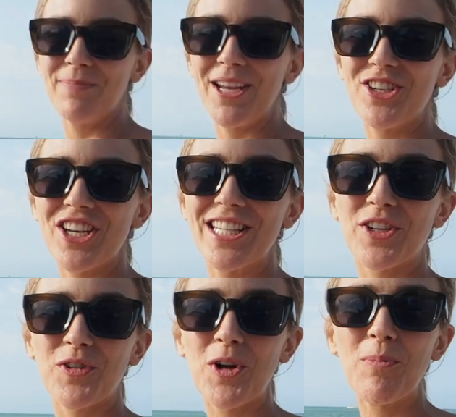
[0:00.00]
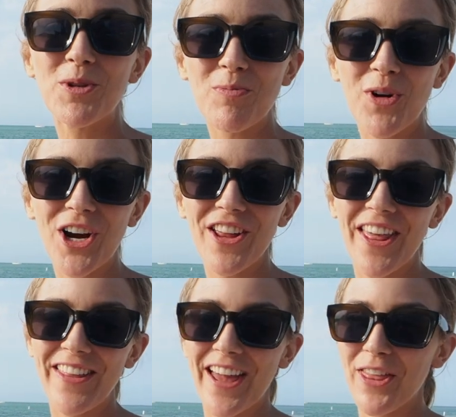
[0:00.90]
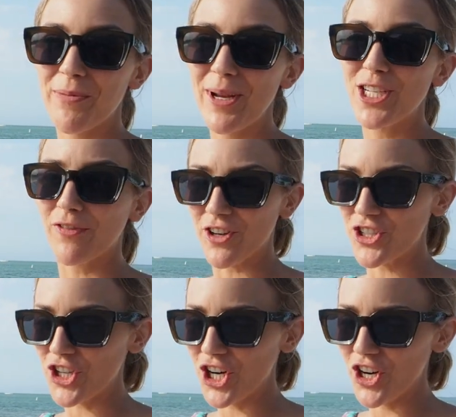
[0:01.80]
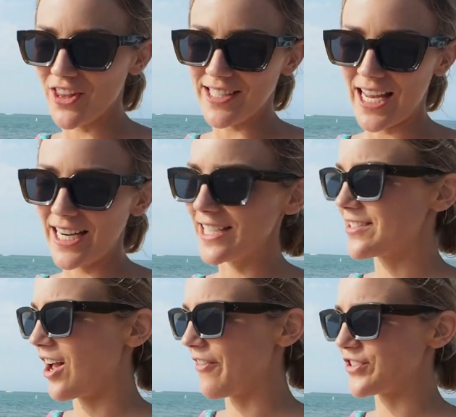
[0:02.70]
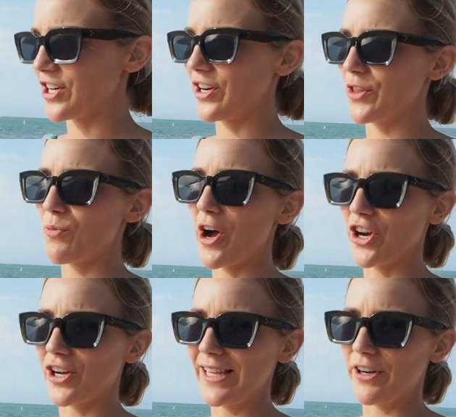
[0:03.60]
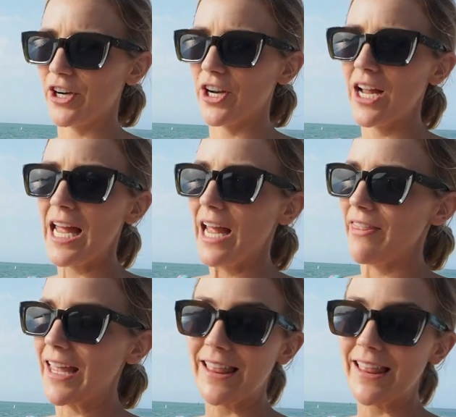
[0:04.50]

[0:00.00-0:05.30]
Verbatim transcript: beach is groomed more than the other beach for sure. The sand is softer, the water clearer. They